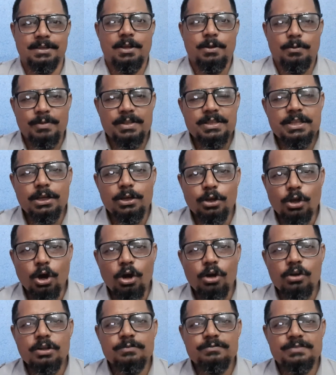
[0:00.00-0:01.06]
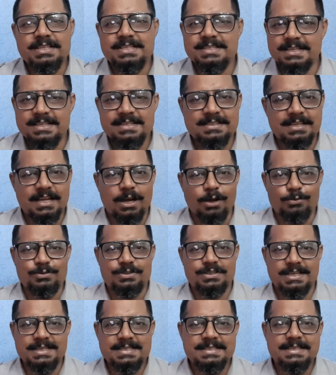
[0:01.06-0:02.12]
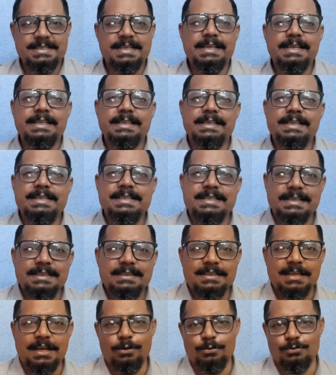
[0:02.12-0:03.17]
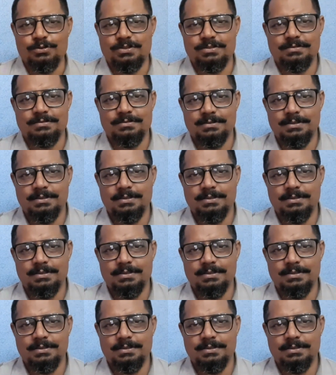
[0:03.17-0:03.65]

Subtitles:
When the Lord of the sixth house is sitting in the 10th house,